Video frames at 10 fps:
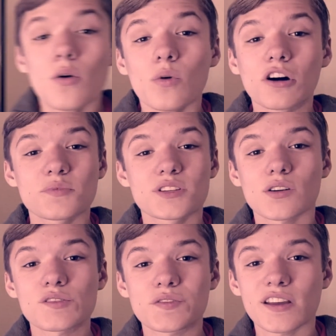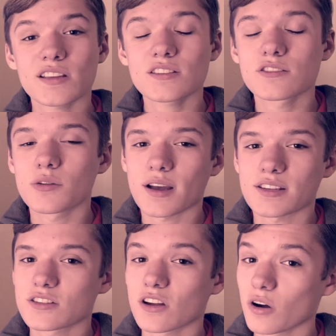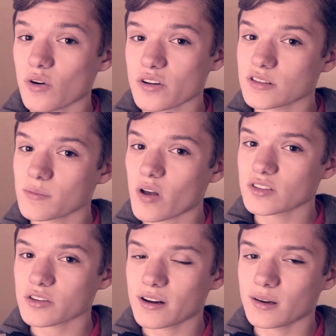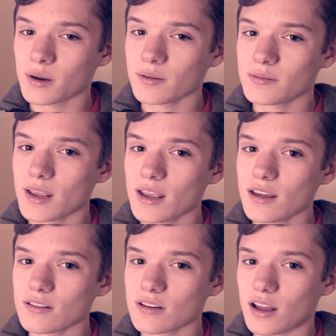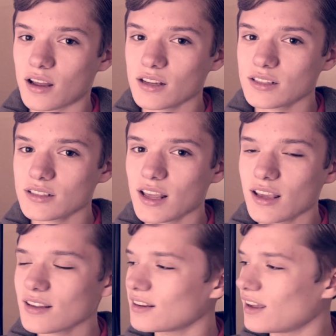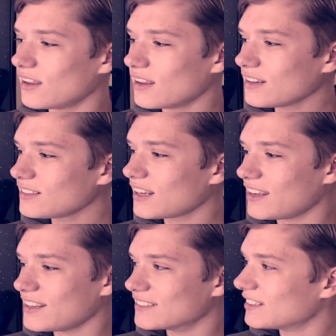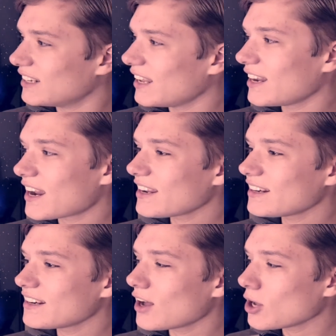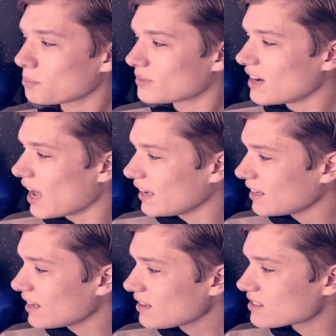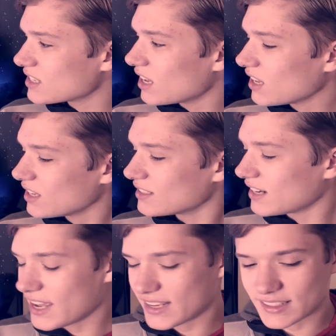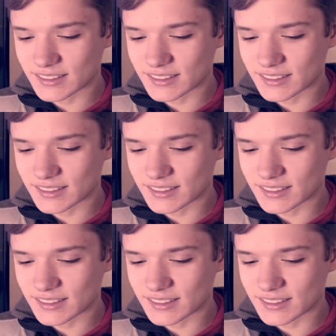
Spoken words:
Welcome, Star Wars fans, to my Star Wars small screen update. It ain't an update, it's an update.